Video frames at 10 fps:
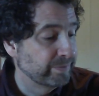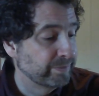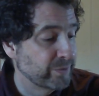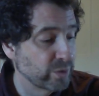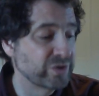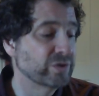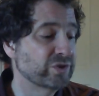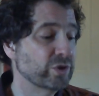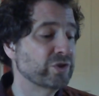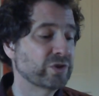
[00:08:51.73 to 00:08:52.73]
So he
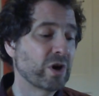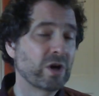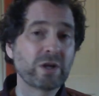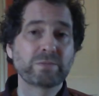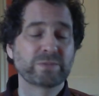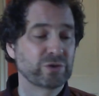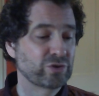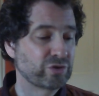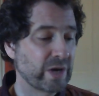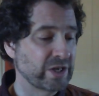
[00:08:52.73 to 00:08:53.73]
stood tall and
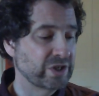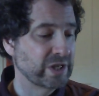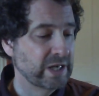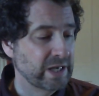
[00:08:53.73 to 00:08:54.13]
stretched.